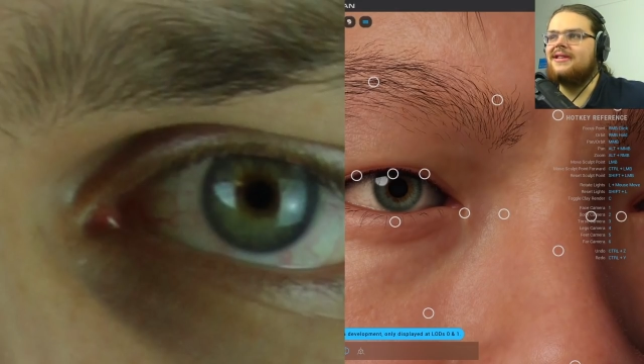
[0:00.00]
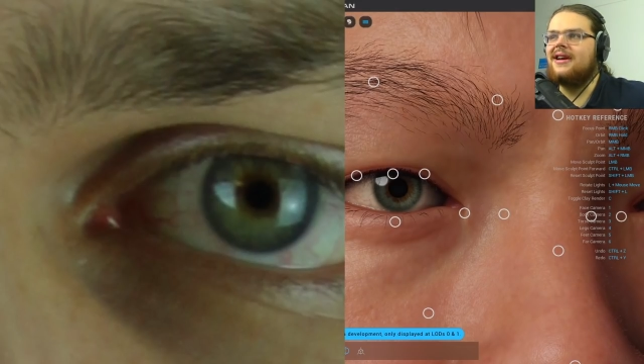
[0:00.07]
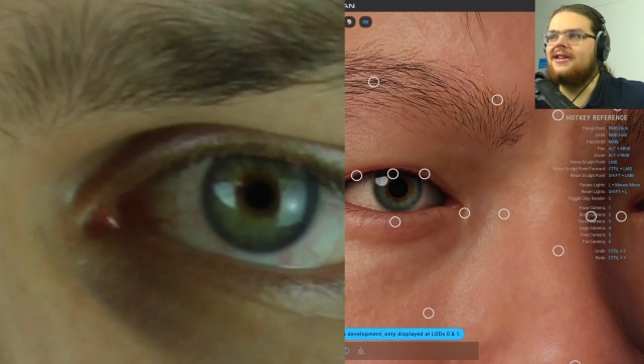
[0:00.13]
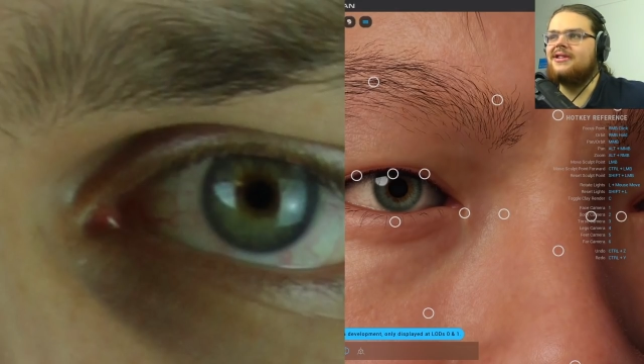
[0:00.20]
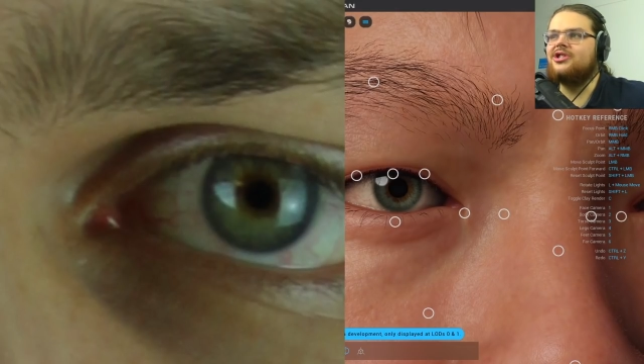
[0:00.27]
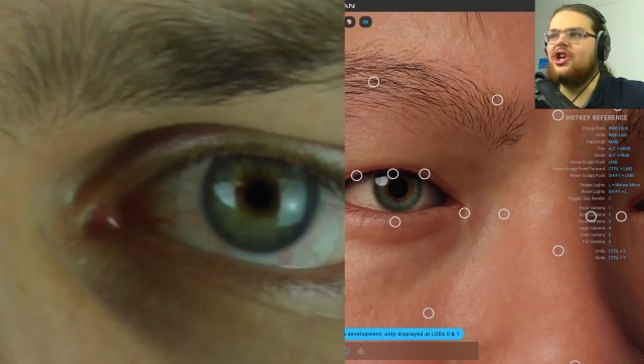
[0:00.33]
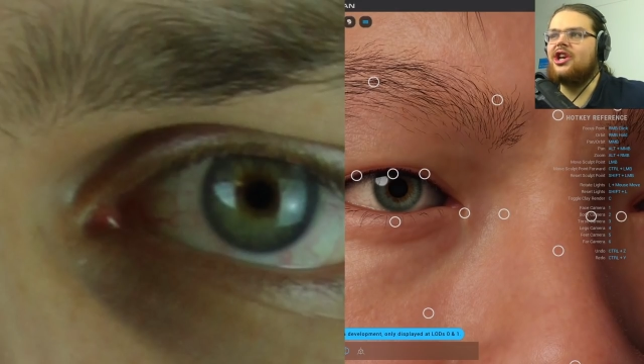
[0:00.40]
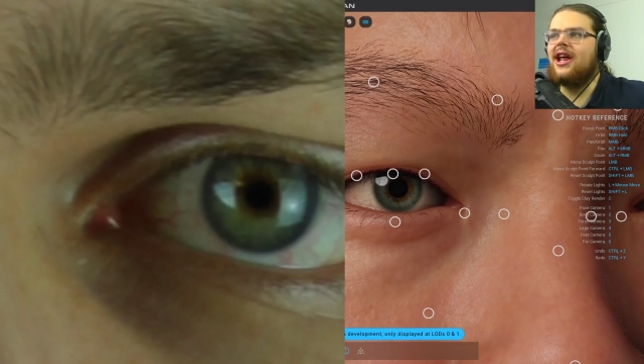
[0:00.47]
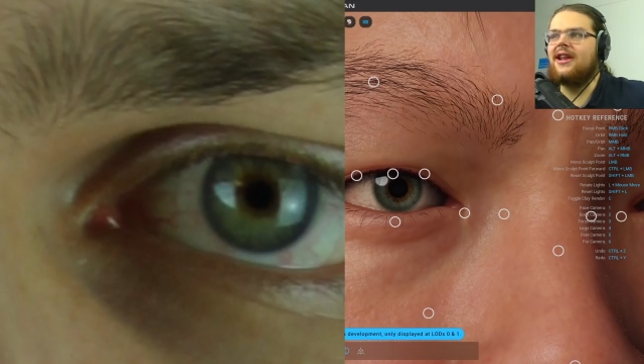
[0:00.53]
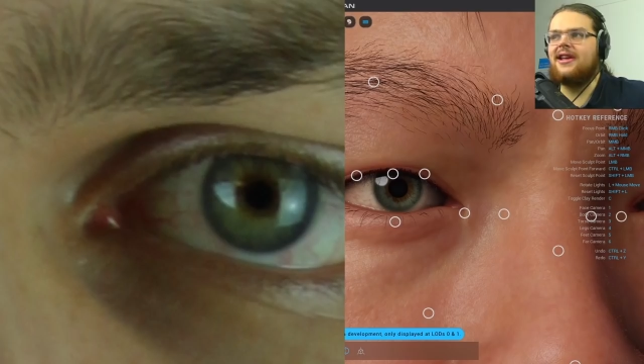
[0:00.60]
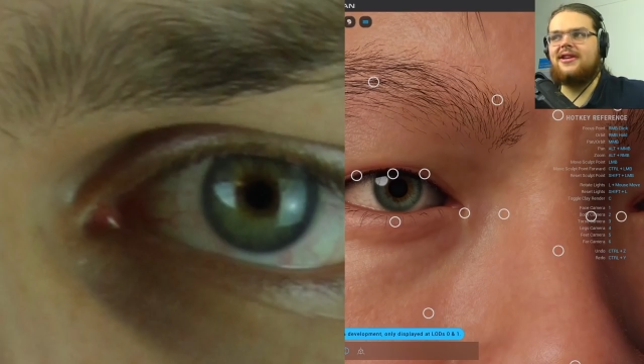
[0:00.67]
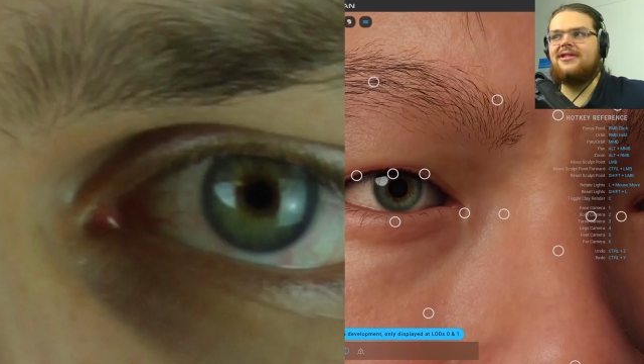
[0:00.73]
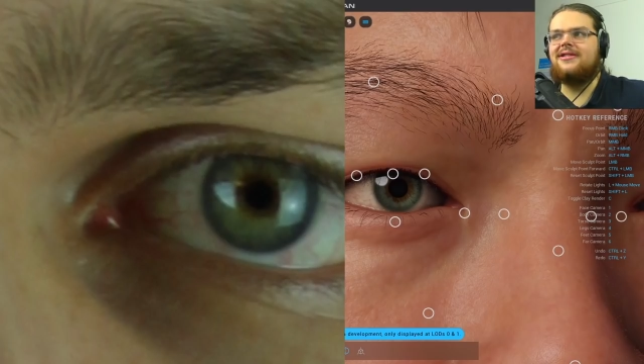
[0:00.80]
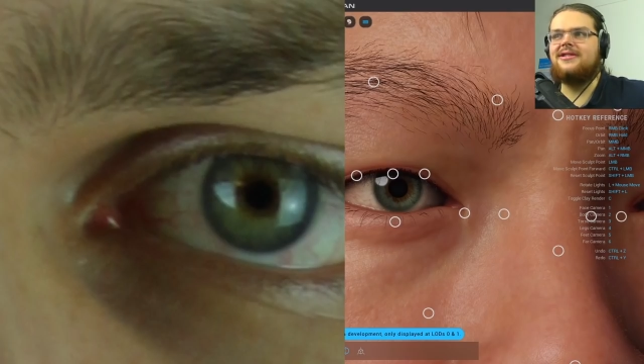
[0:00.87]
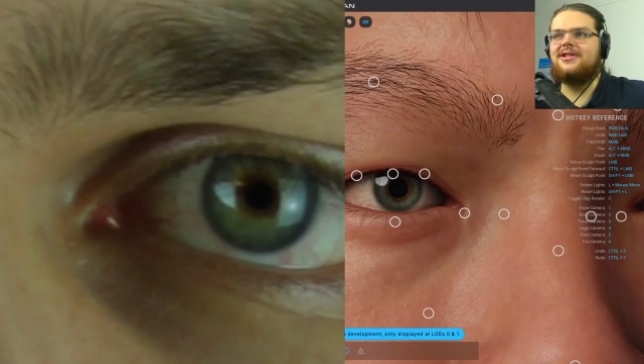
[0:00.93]
Got a
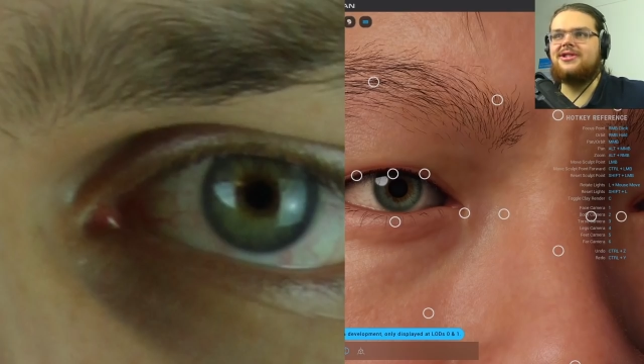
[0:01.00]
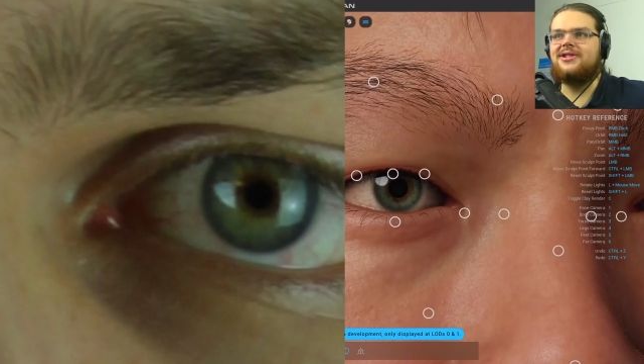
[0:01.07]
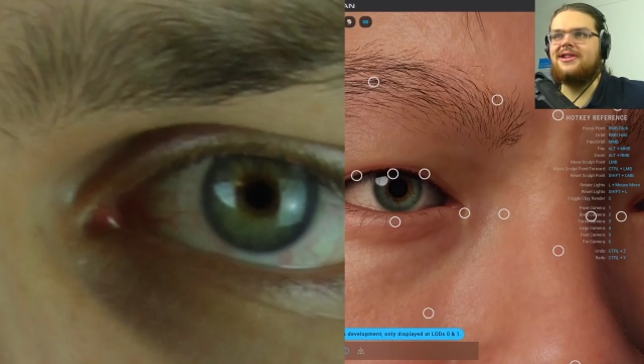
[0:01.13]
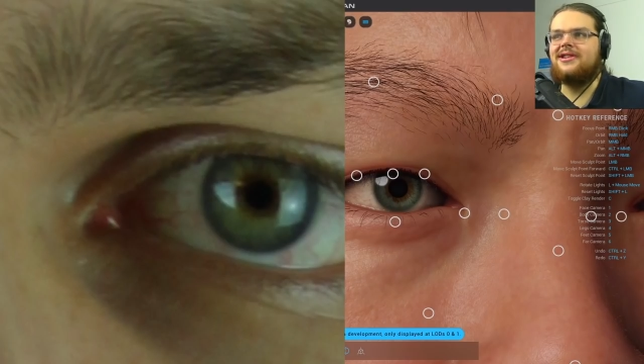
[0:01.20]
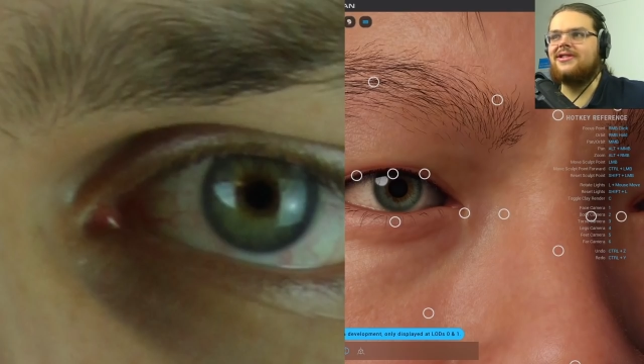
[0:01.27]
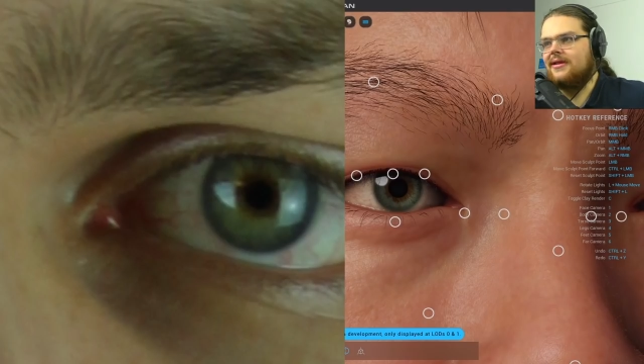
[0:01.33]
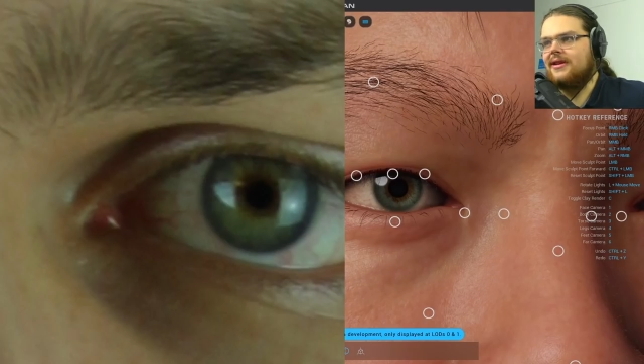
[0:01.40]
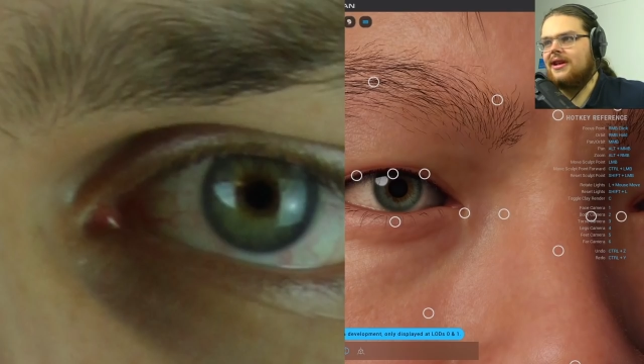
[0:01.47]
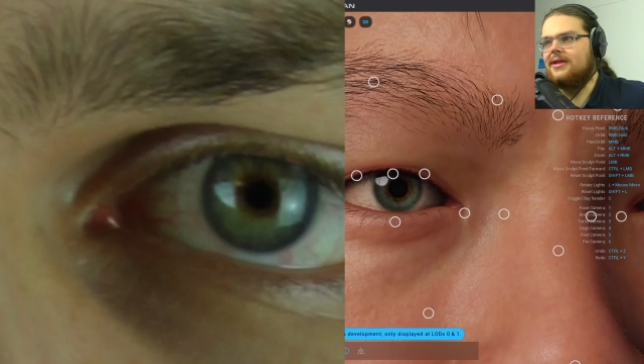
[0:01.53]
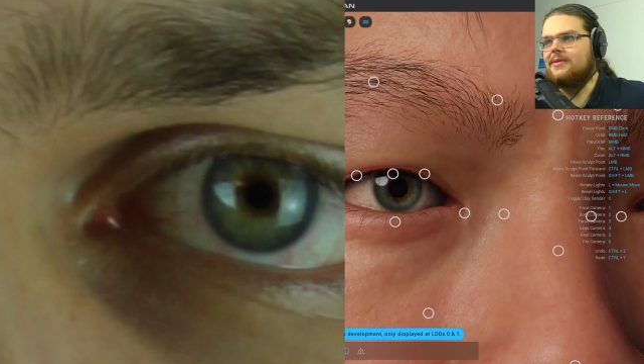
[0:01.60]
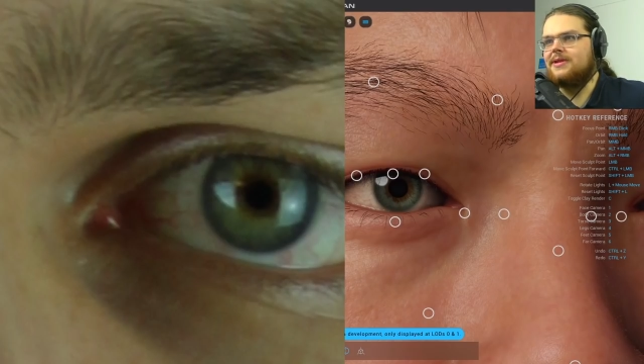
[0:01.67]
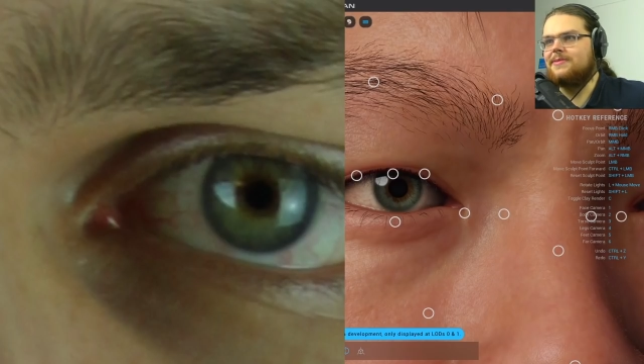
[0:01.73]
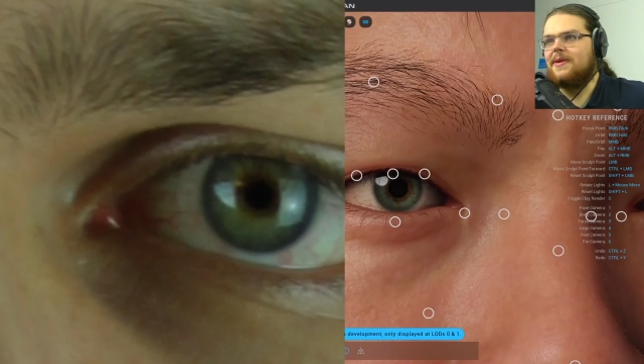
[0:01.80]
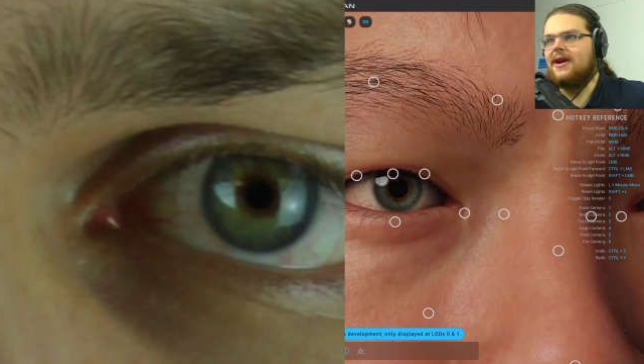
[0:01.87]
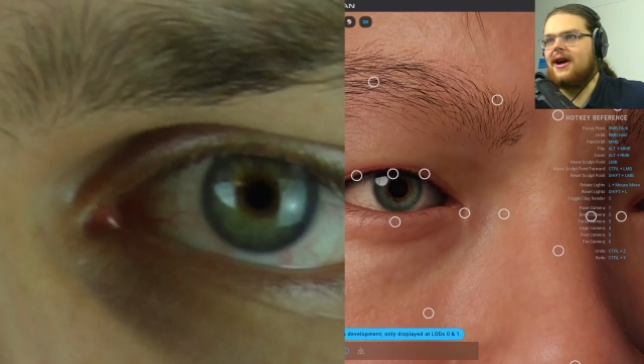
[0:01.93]
genetic condition here. Kinda
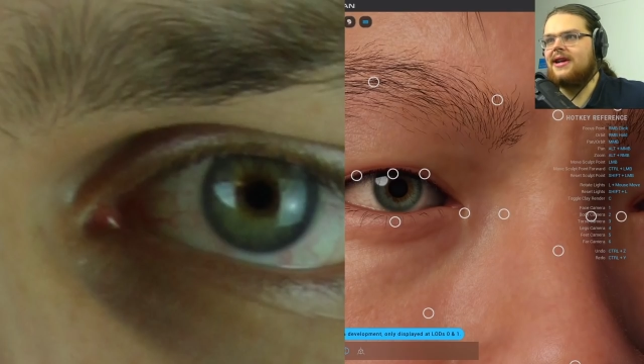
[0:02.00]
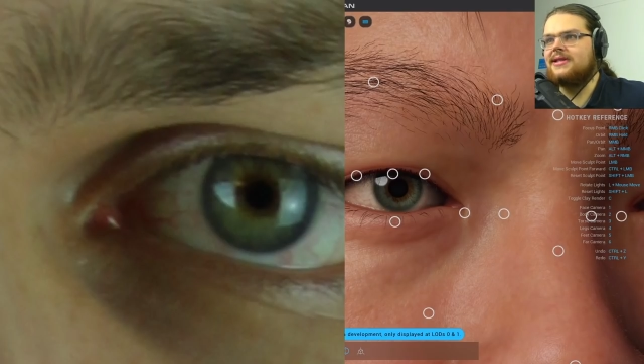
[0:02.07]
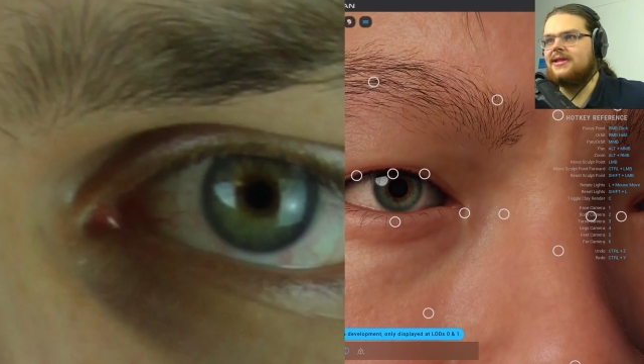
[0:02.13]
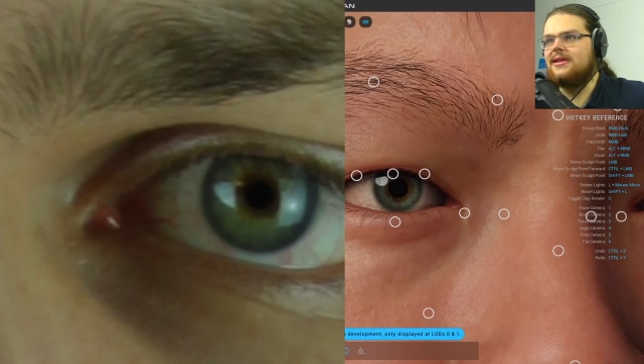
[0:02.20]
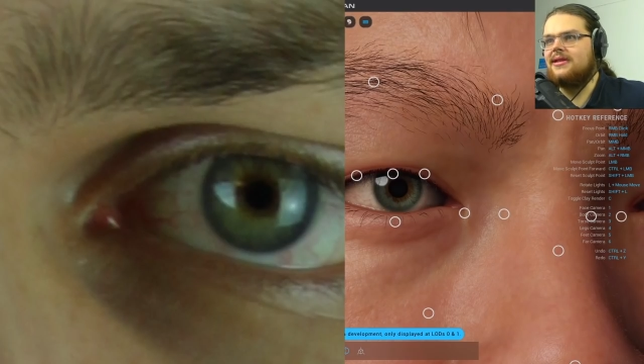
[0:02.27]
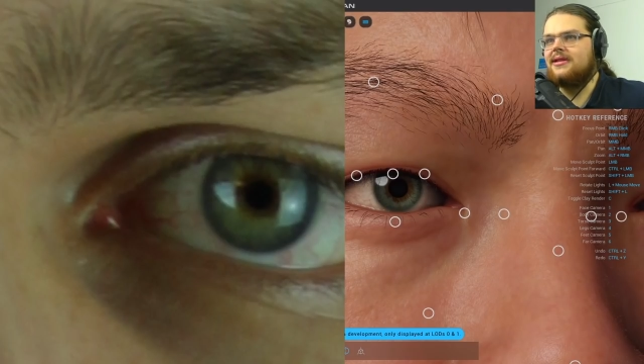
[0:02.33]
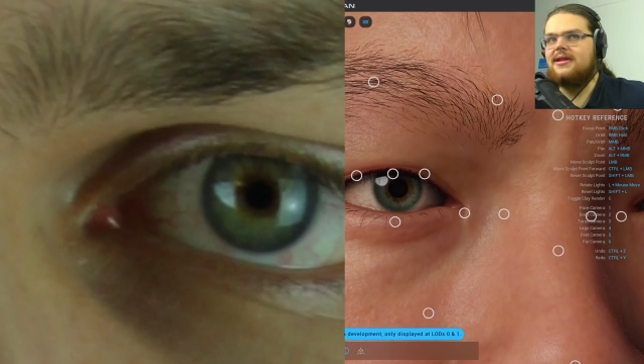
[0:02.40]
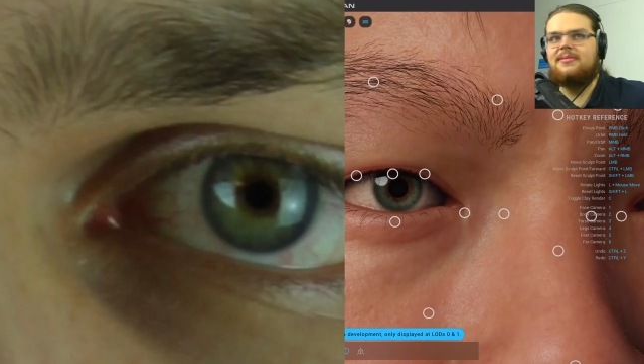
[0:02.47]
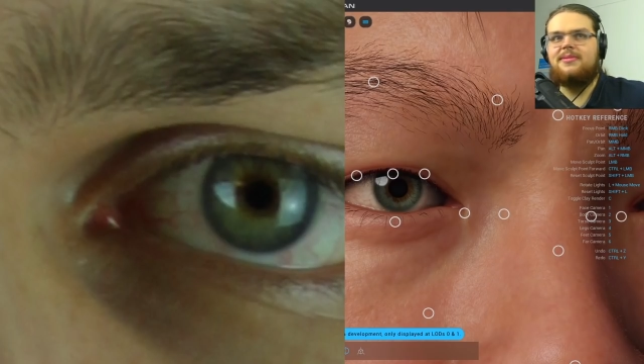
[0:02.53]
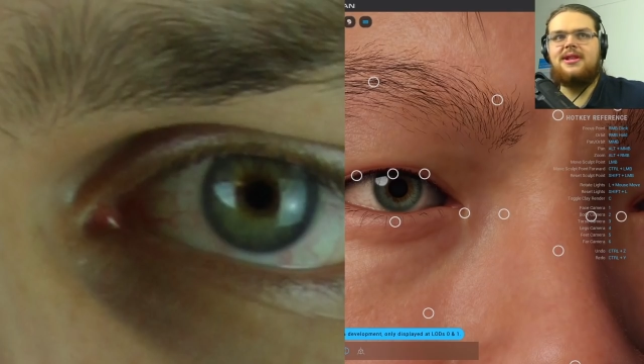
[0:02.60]
makes my eyes a little bit